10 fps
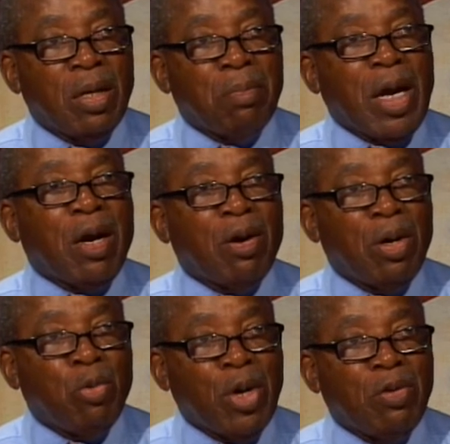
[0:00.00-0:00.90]
mayor
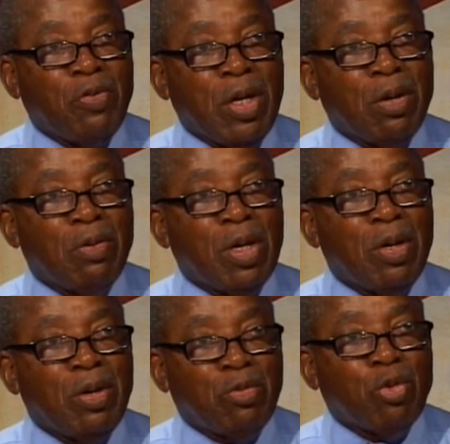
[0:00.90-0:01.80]
of Winterville
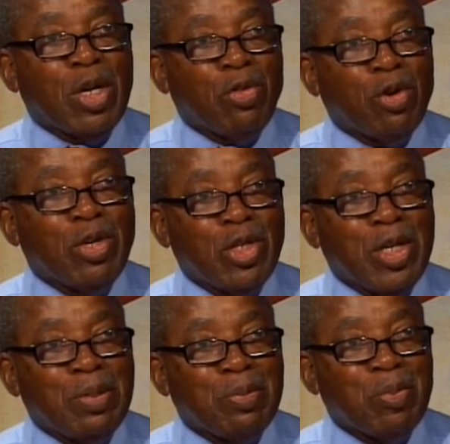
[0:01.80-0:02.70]
of 2013.